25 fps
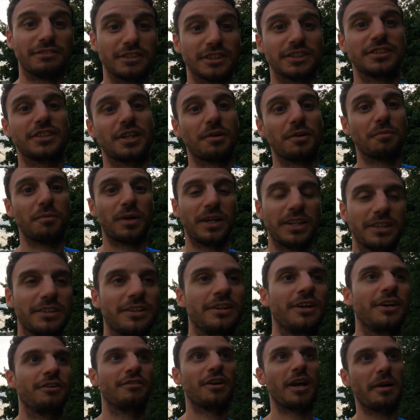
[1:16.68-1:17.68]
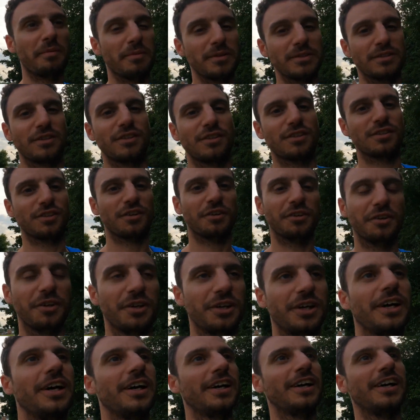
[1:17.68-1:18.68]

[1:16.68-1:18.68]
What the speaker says: Just done one rep as you saw,